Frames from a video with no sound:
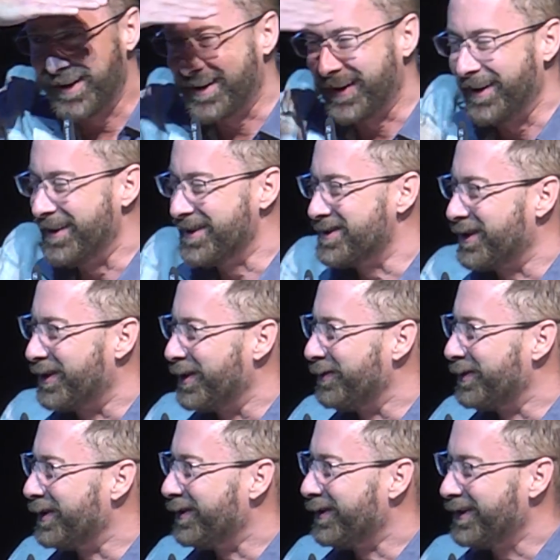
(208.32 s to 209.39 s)
good. Okay, this is a
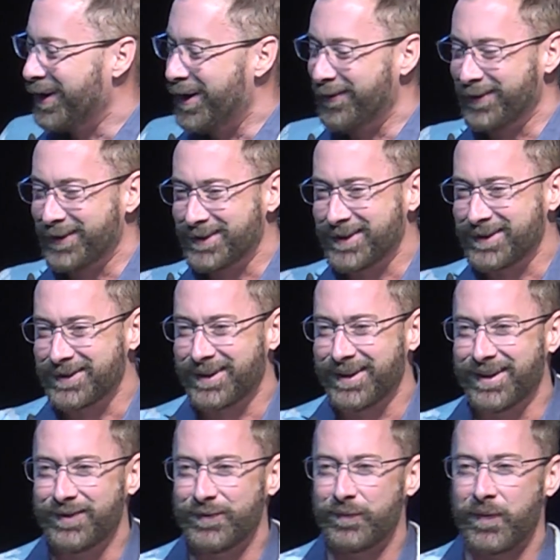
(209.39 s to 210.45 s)
crypto conference. This
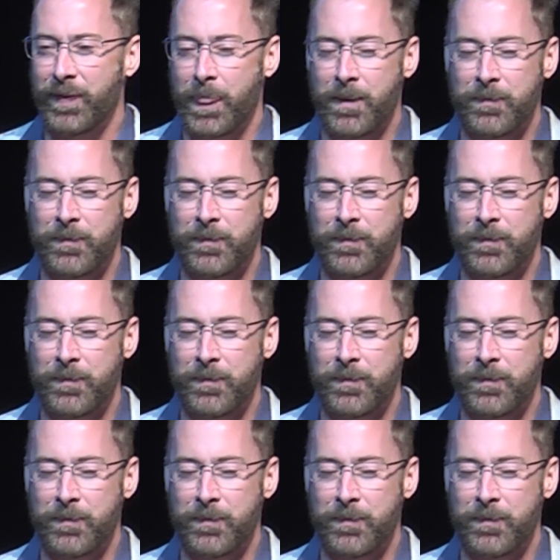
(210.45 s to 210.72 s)
is good.